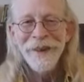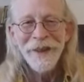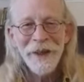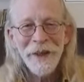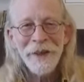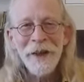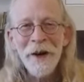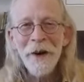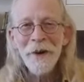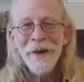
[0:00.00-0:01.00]
you
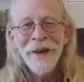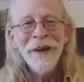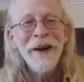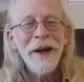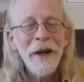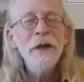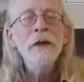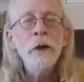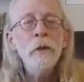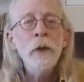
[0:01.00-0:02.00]
know, I
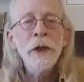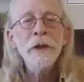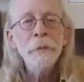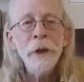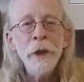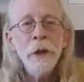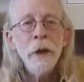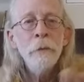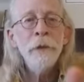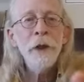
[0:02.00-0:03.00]
don't want to be
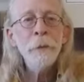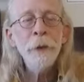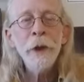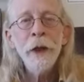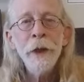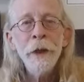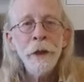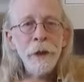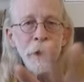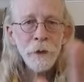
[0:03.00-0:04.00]
manipulated
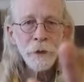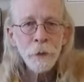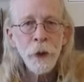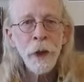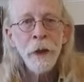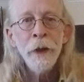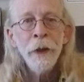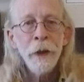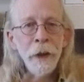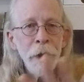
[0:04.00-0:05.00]
in this way
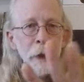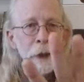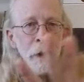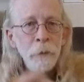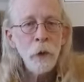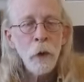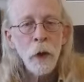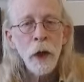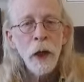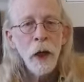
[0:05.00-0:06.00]

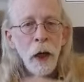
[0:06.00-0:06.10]
anymore.